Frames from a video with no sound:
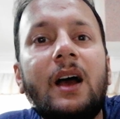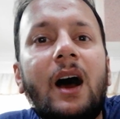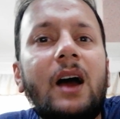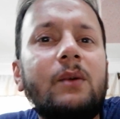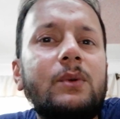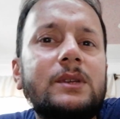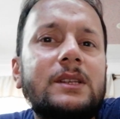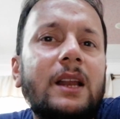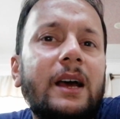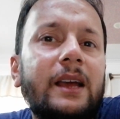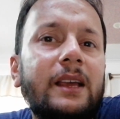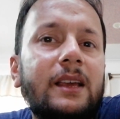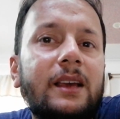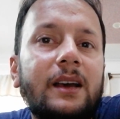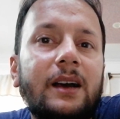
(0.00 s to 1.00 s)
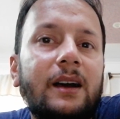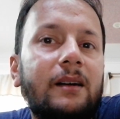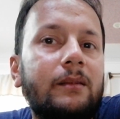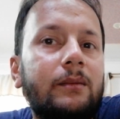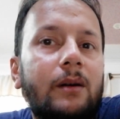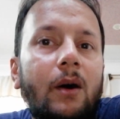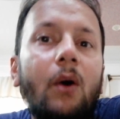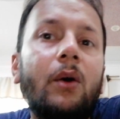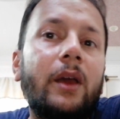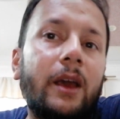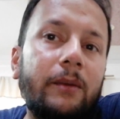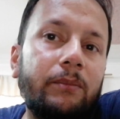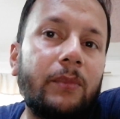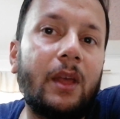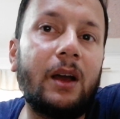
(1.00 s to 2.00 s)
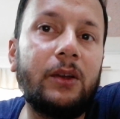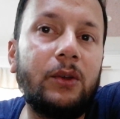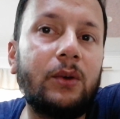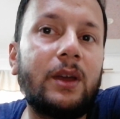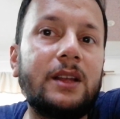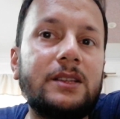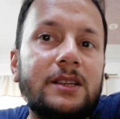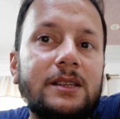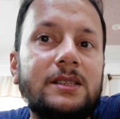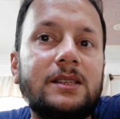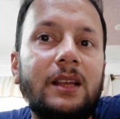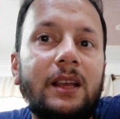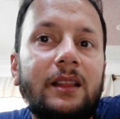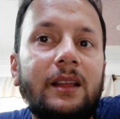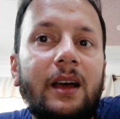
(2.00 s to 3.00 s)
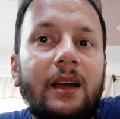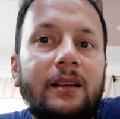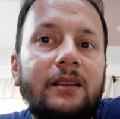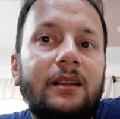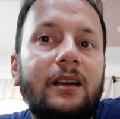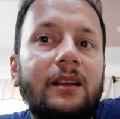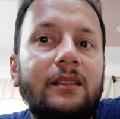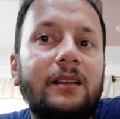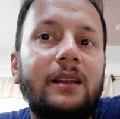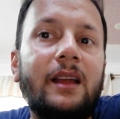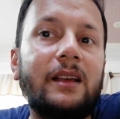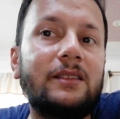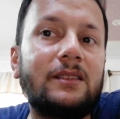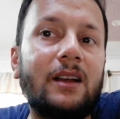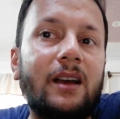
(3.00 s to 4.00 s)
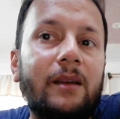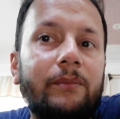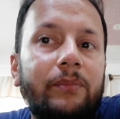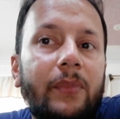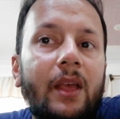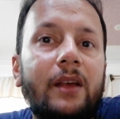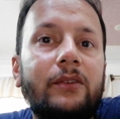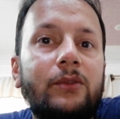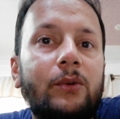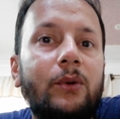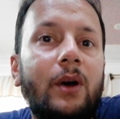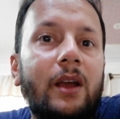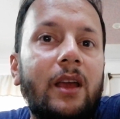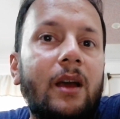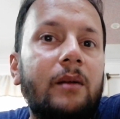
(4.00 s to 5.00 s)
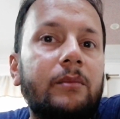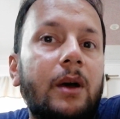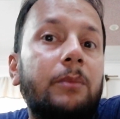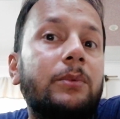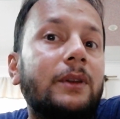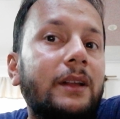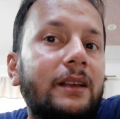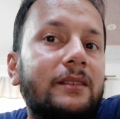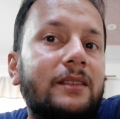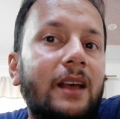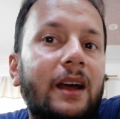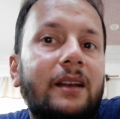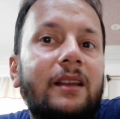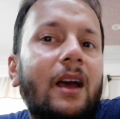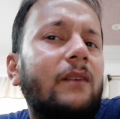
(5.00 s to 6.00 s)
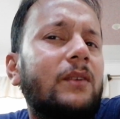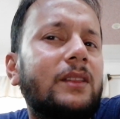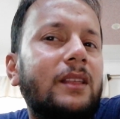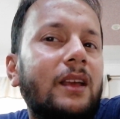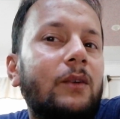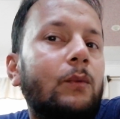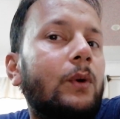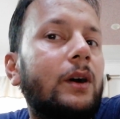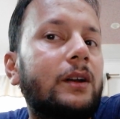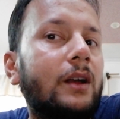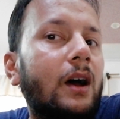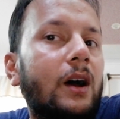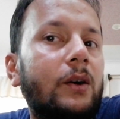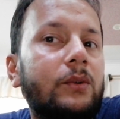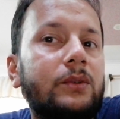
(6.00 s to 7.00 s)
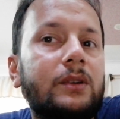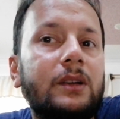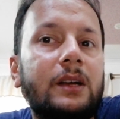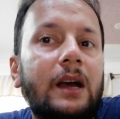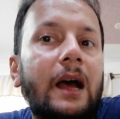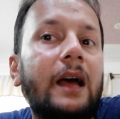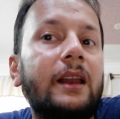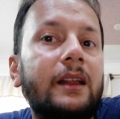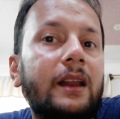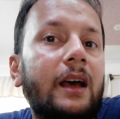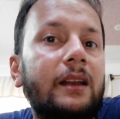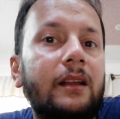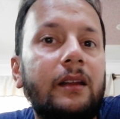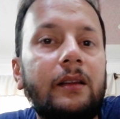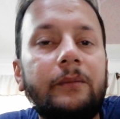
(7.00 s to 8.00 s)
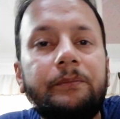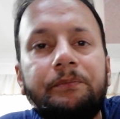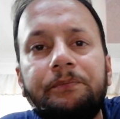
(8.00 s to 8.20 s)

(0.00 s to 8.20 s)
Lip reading: I was like, okay, you can just say that the next time. So I am pleased that everything worked out, Alan added.